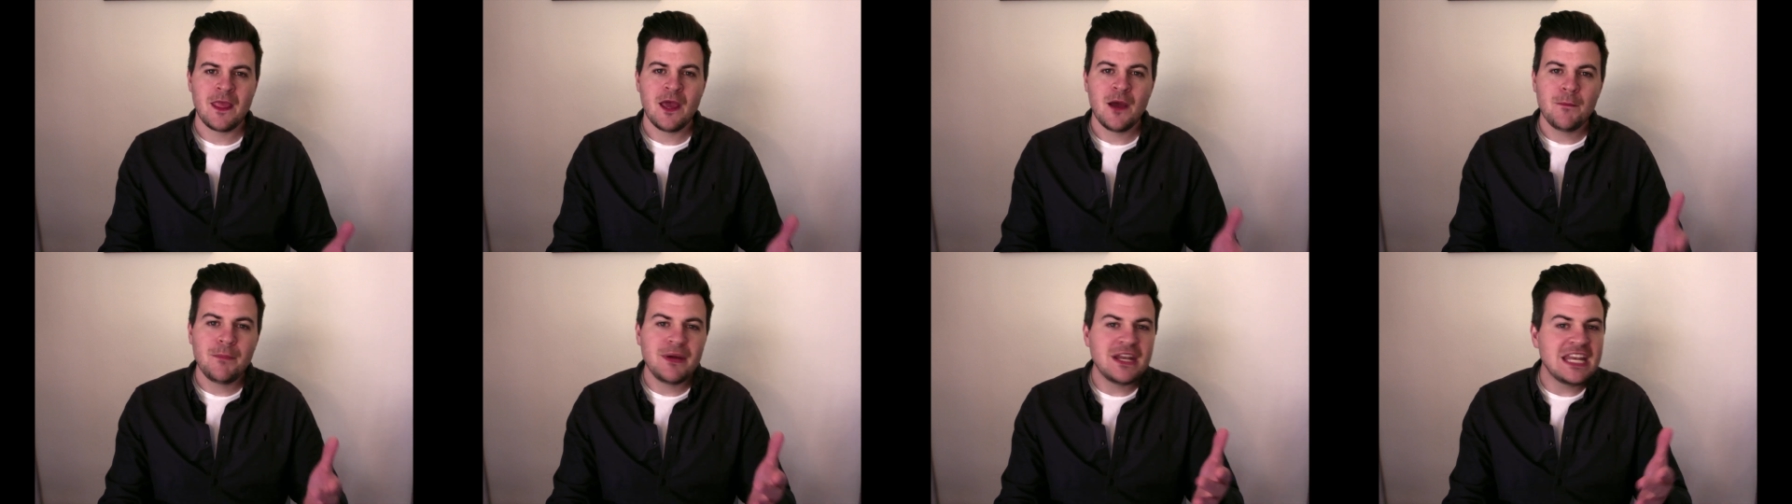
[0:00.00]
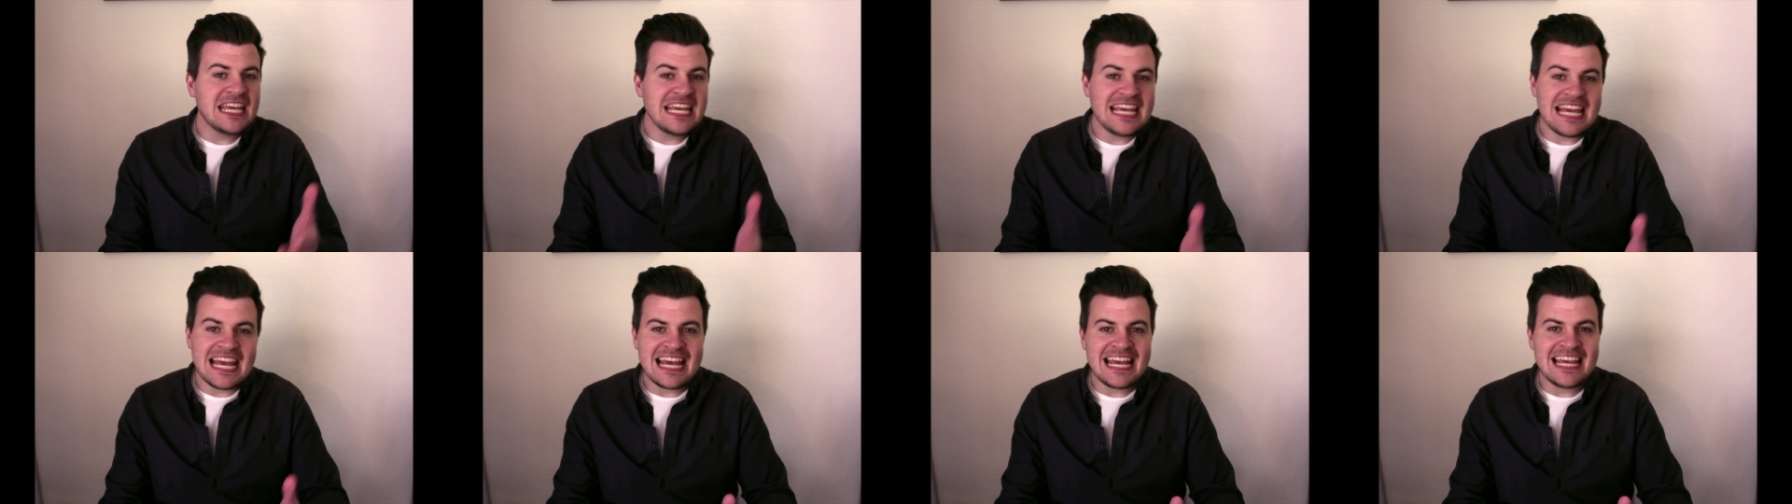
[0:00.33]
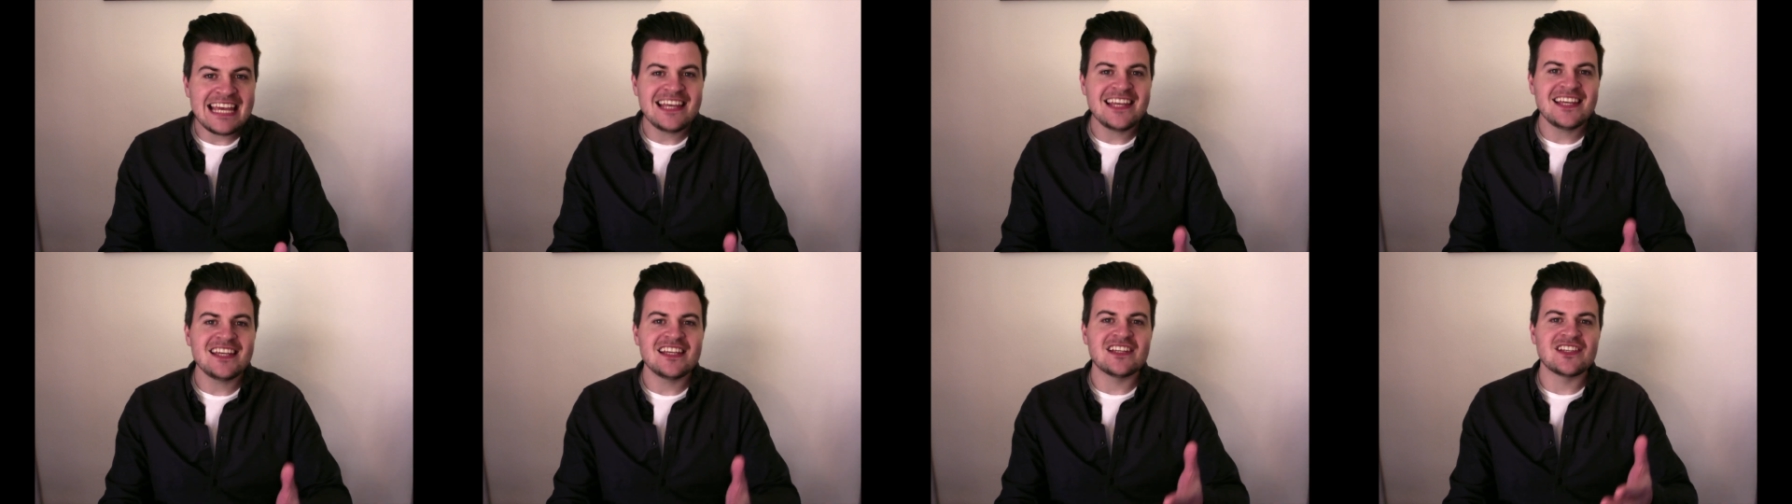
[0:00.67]
but He
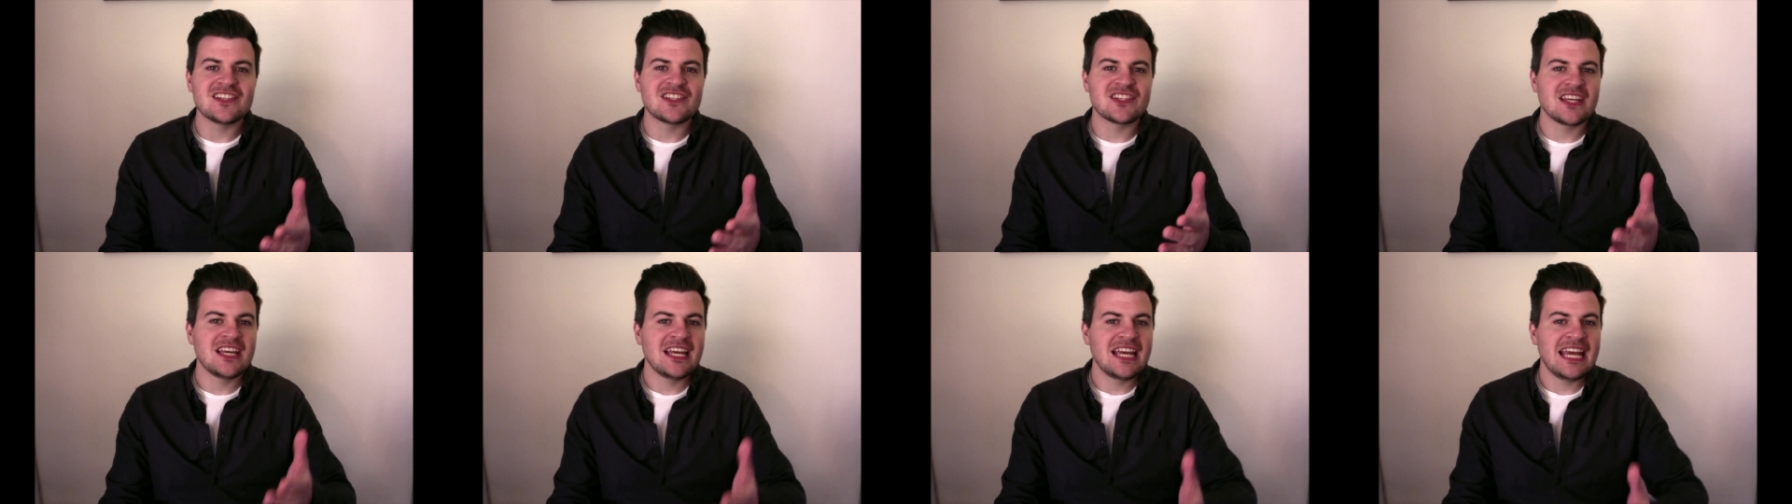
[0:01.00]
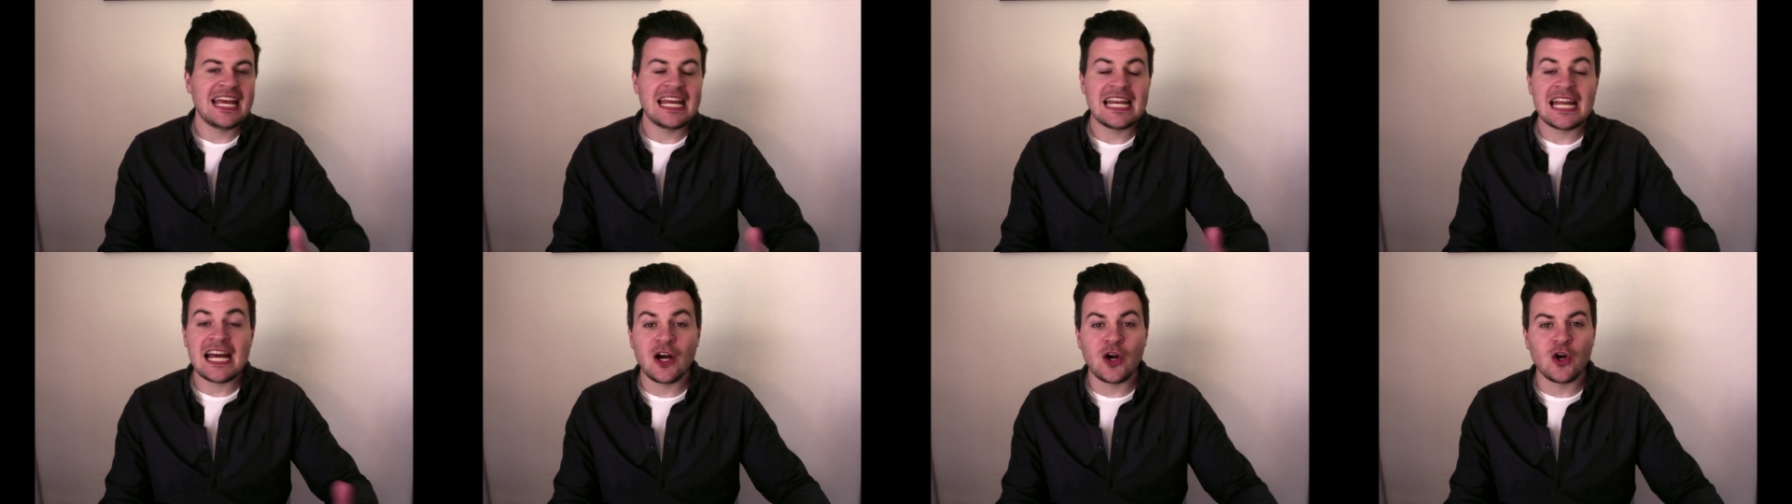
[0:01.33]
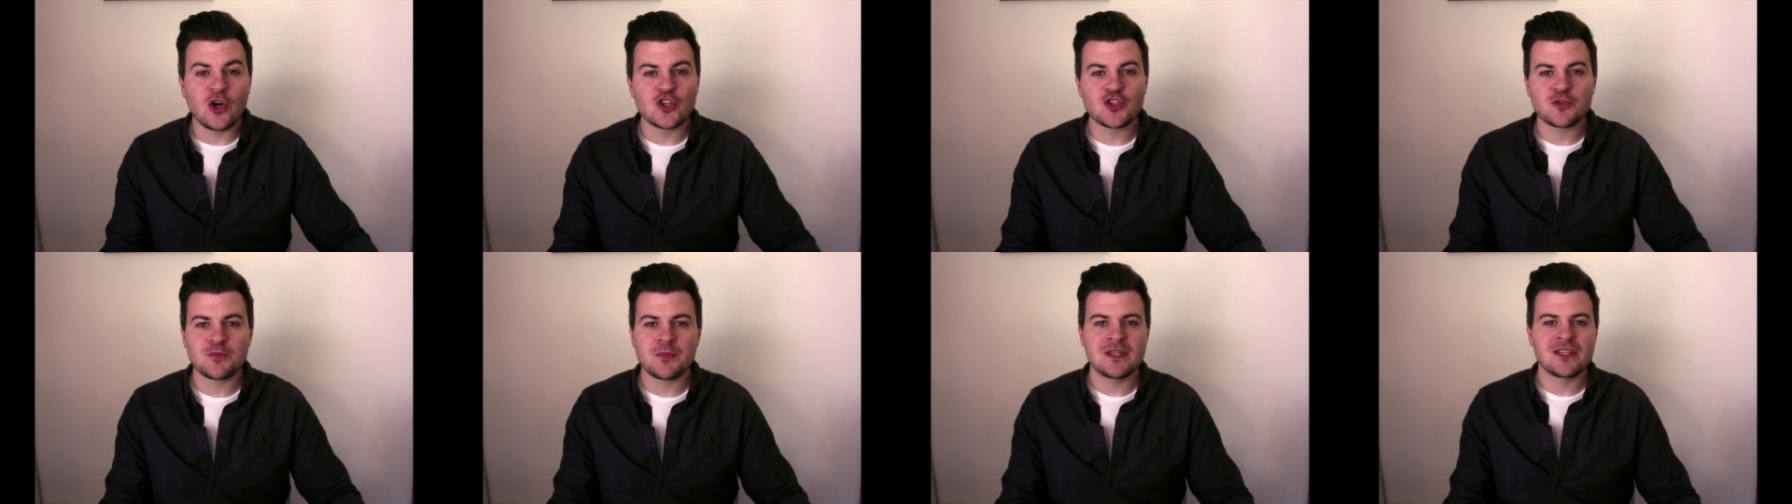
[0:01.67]
is in our
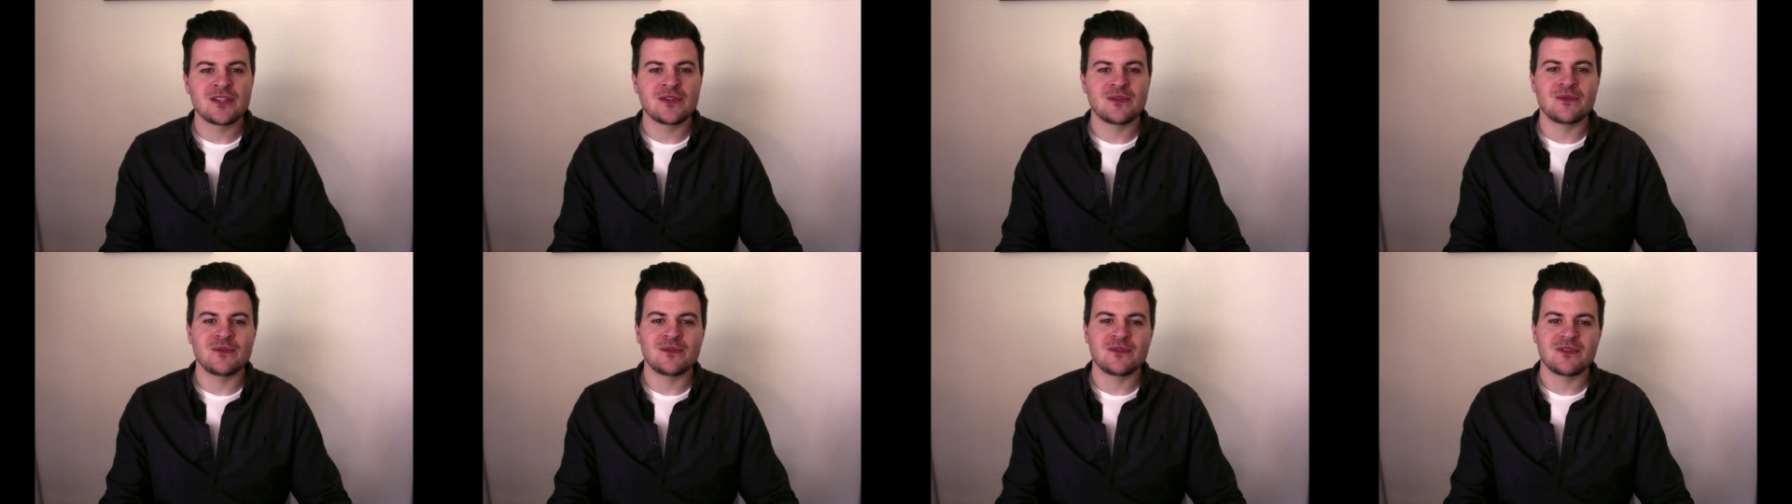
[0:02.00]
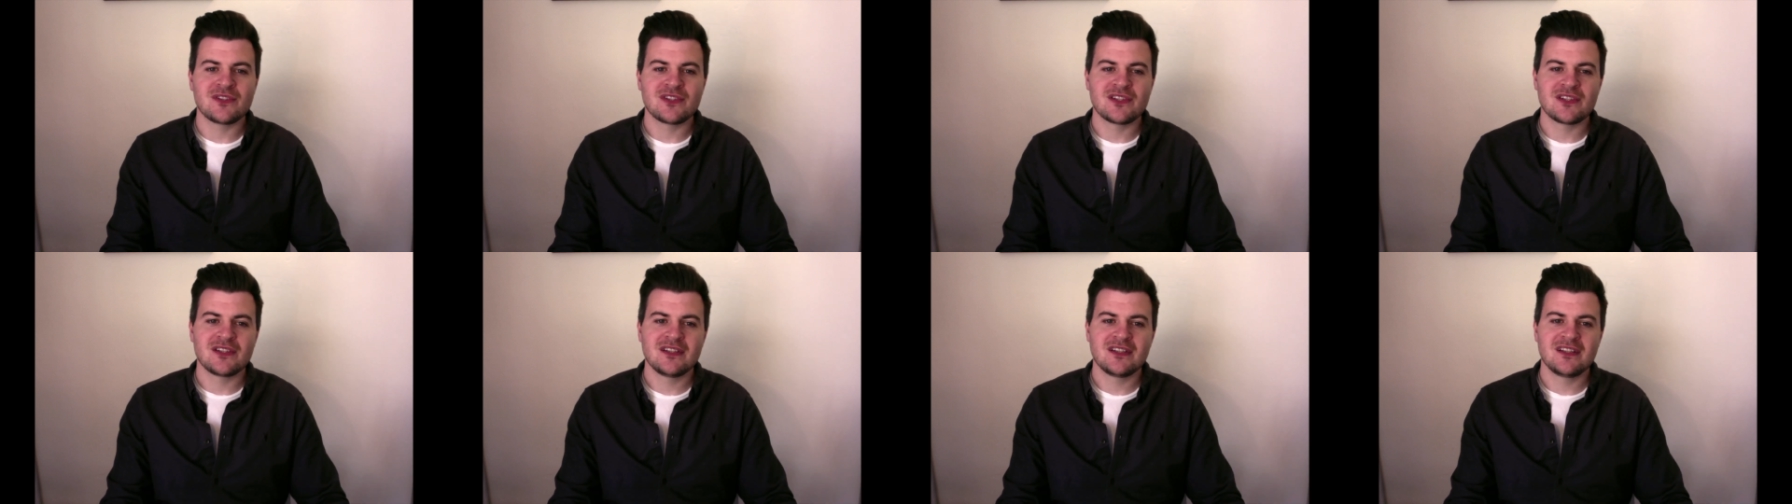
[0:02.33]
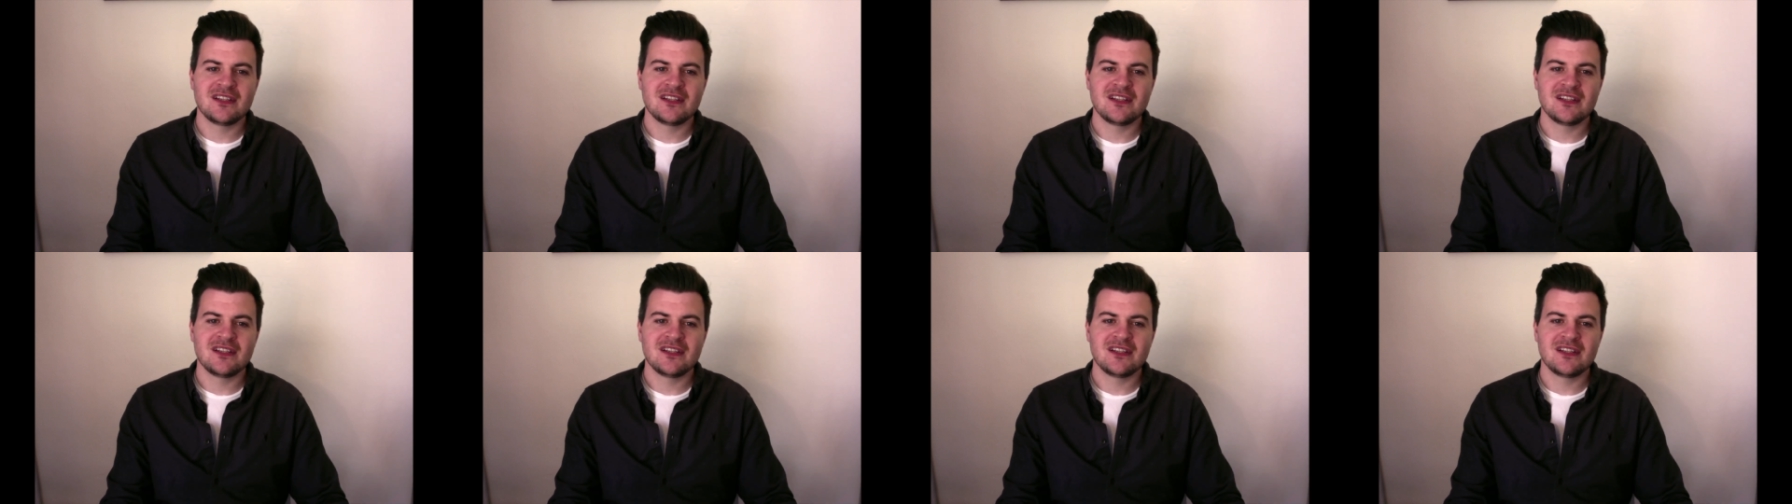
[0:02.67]
hospitals.